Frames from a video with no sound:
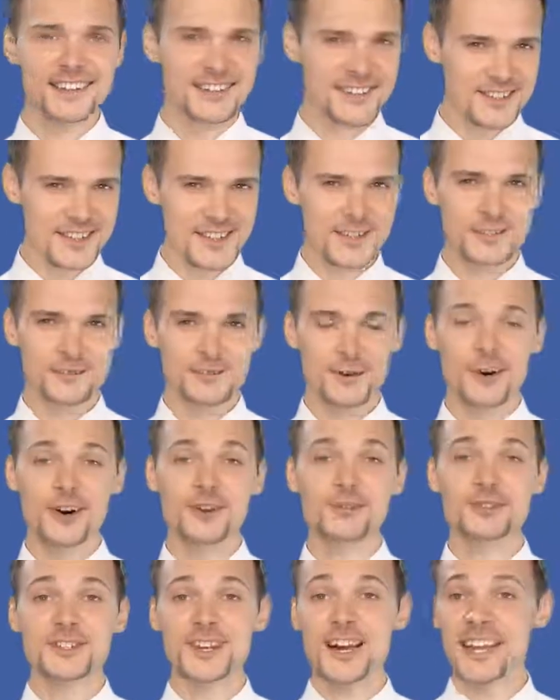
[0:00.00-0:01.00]
Since
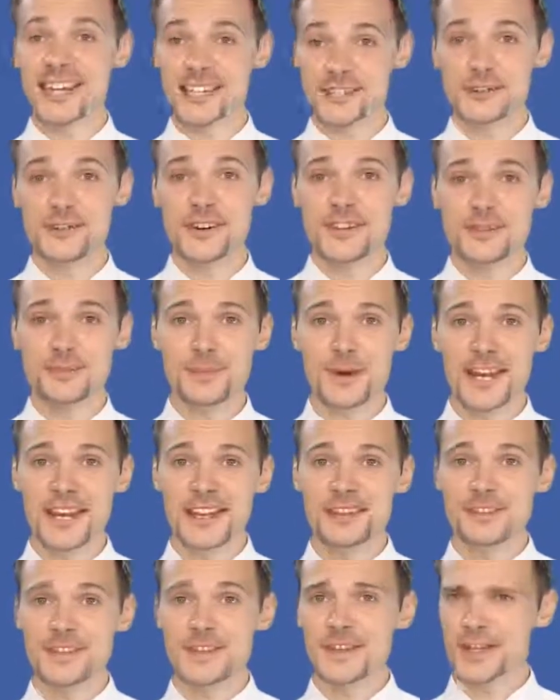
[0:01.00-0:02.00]
forums are
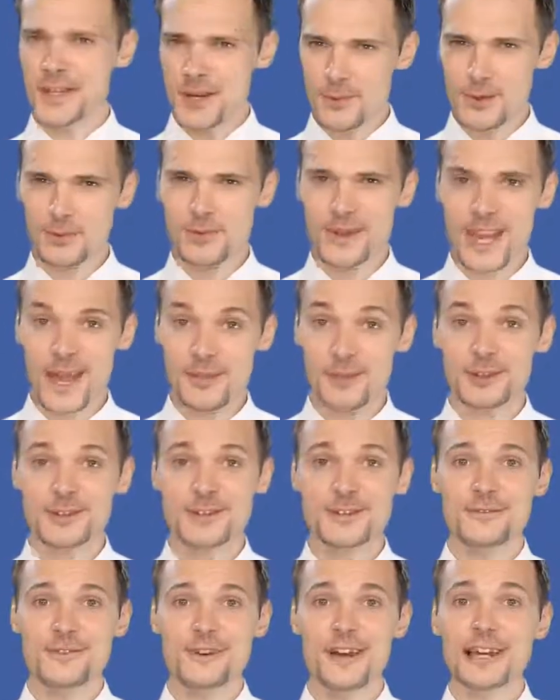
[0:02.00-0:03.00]
interest-based, you would be able
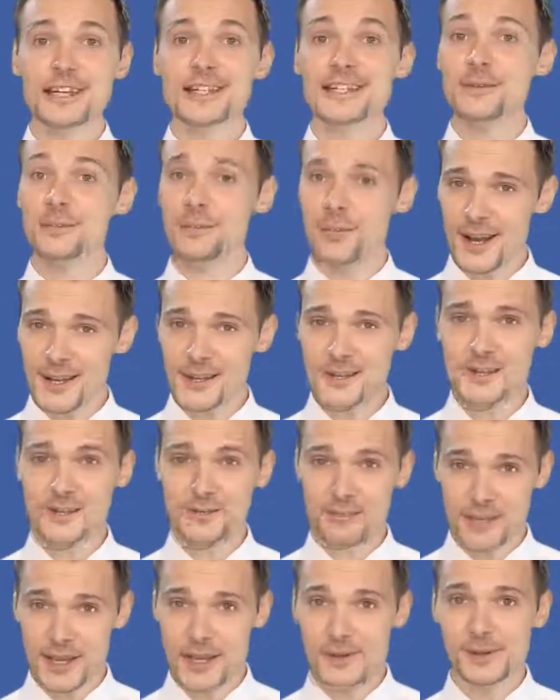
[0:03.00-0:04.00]
to find a bunch
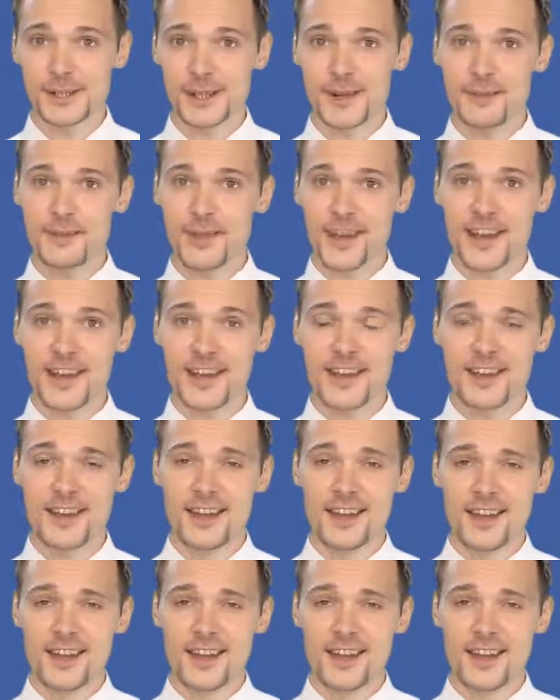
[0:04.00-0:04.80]
of people on there